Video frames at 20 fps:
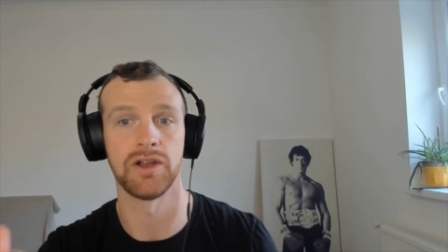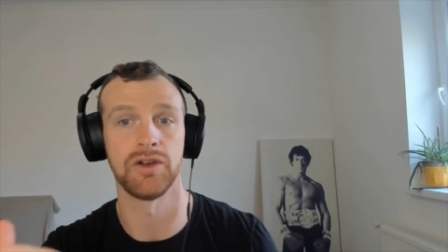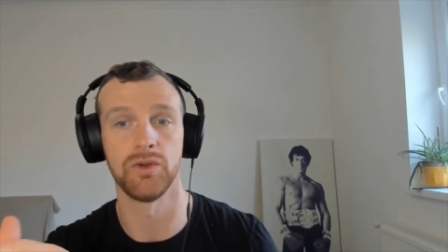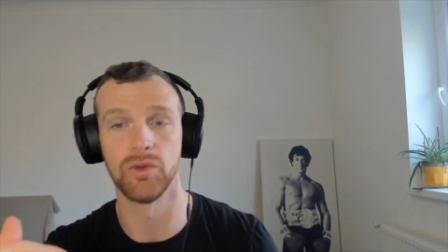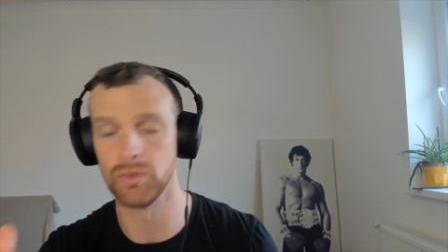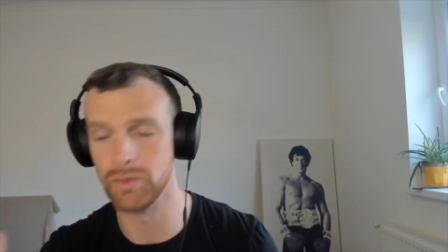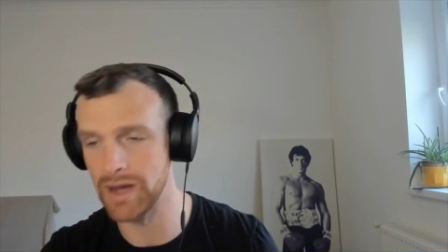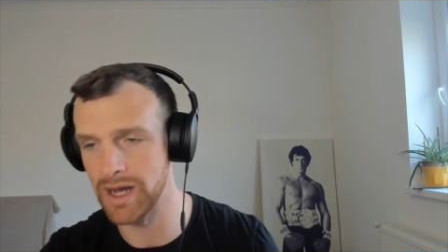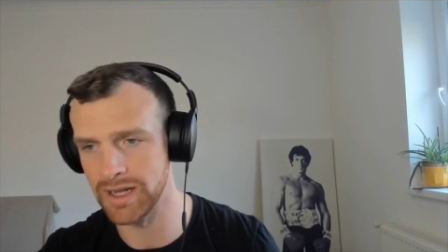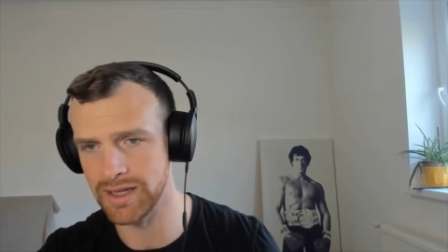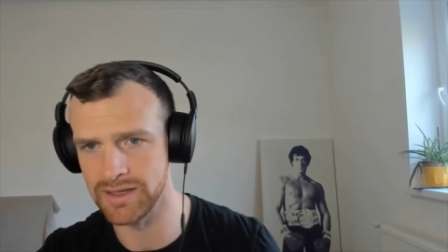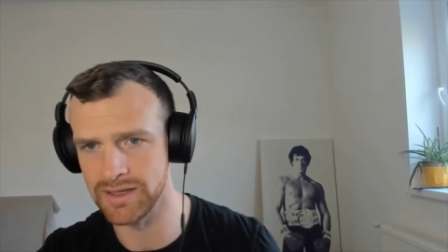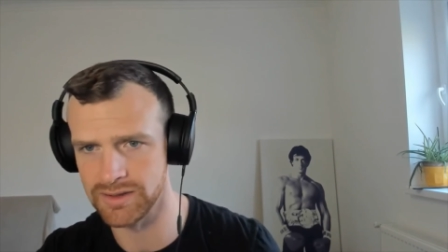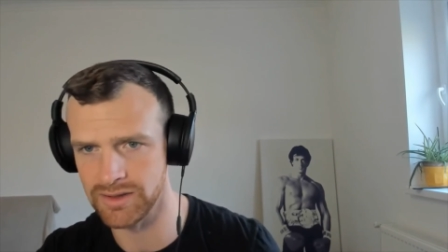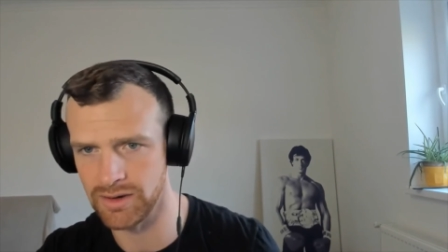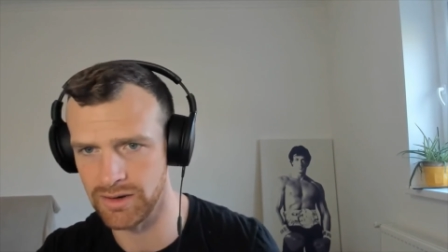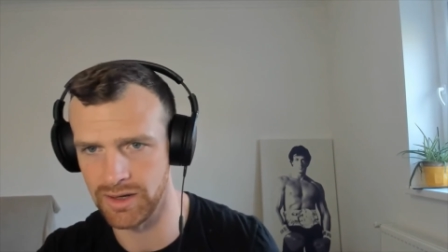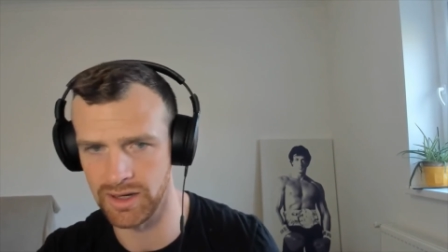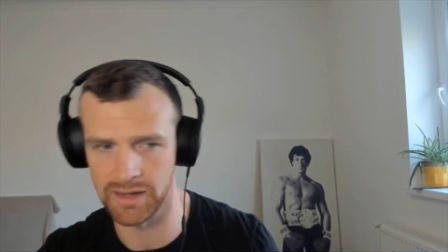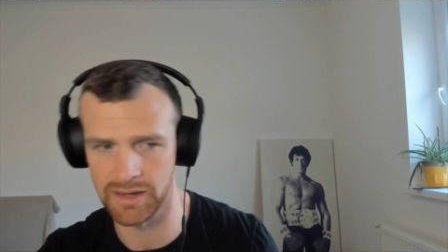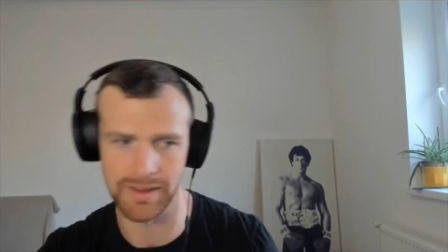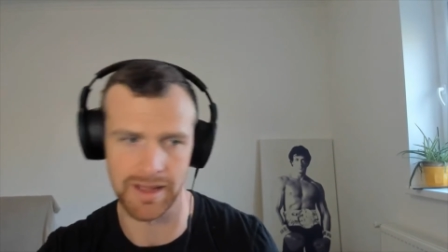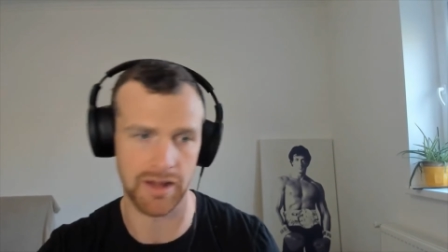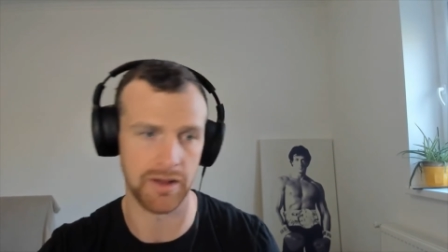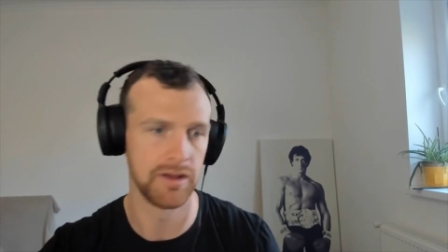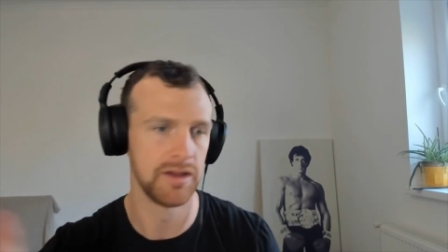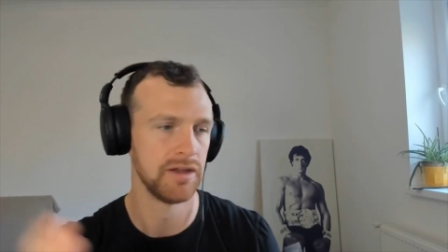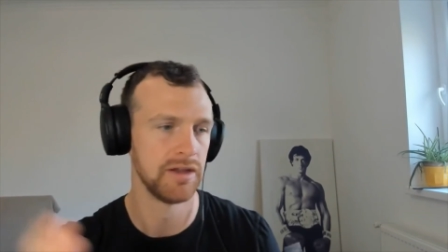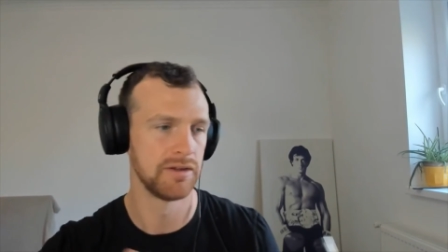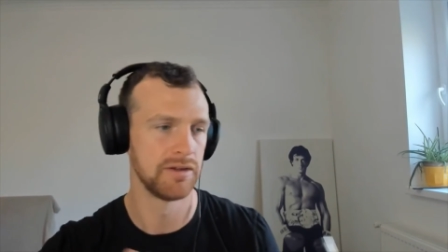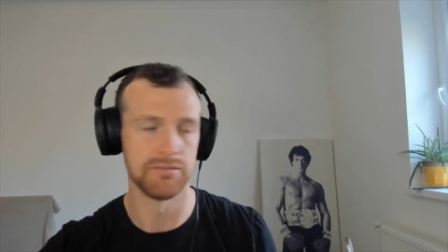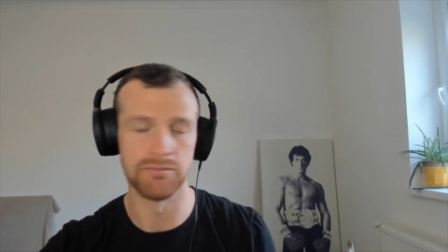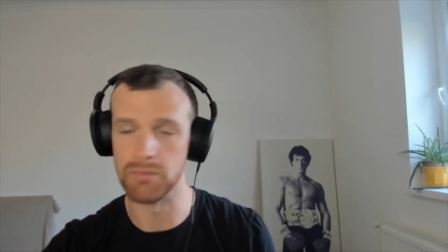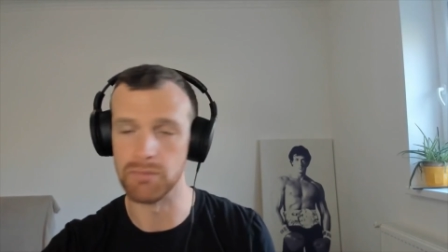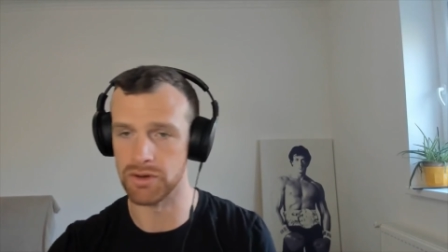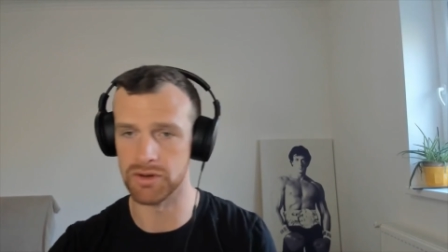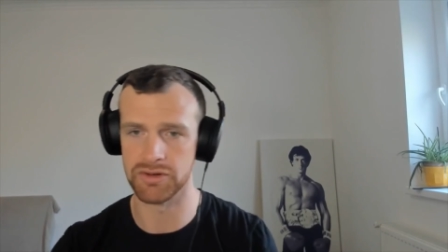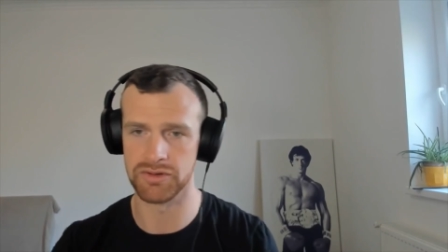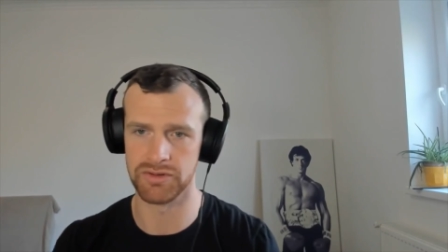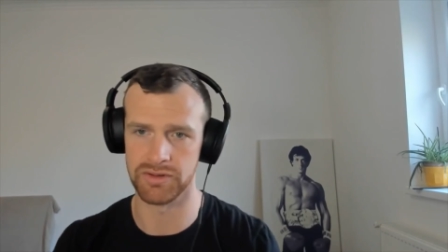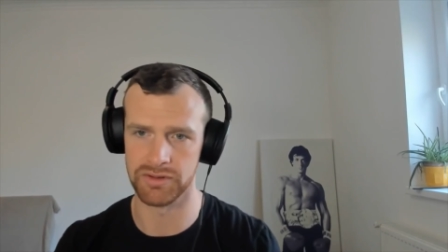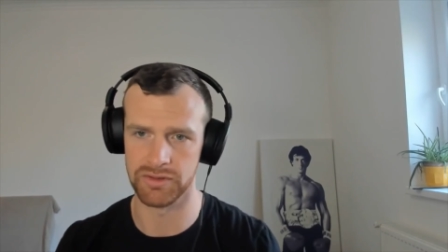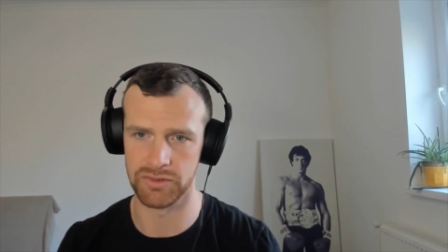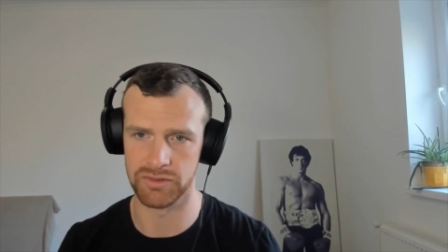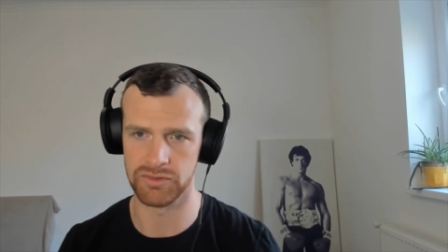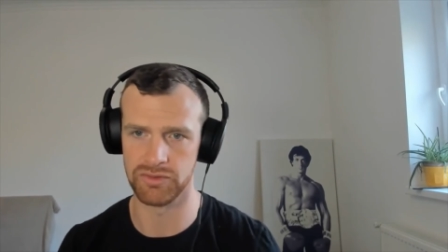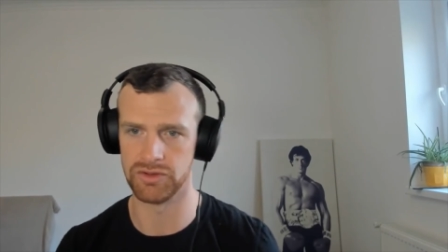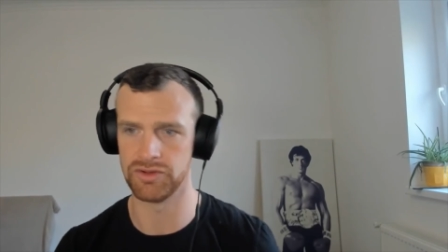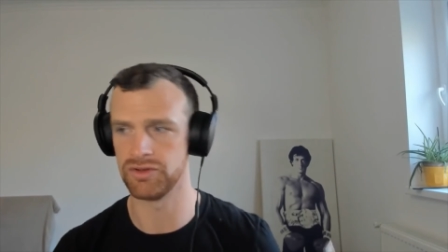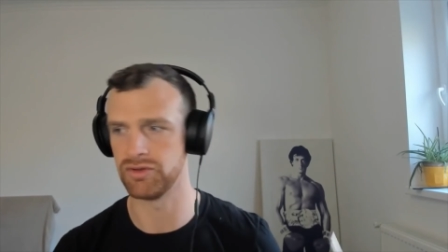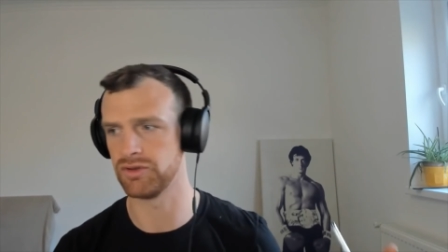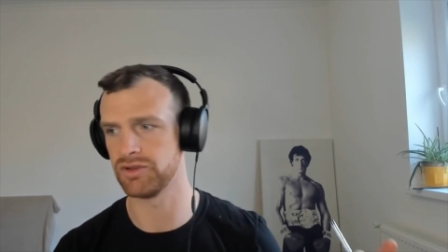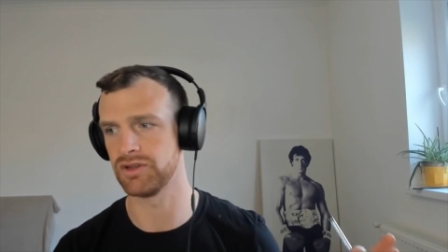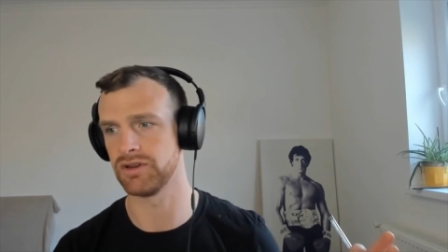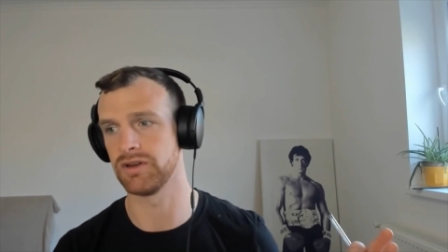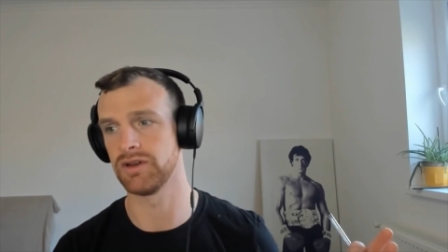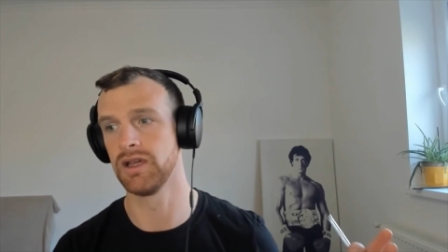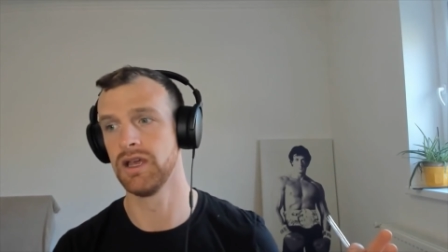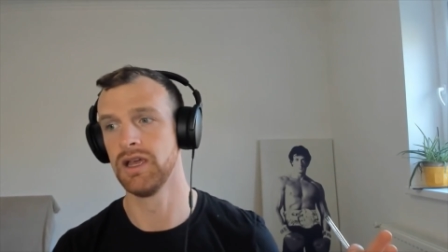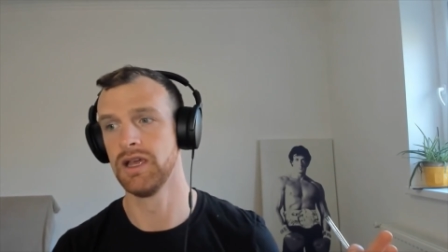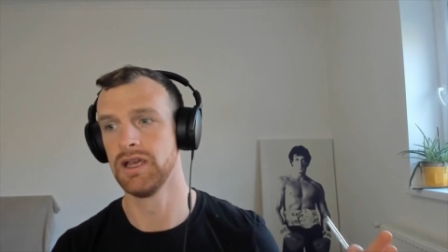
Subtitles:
and all while he's learning about monitoring his nutrition,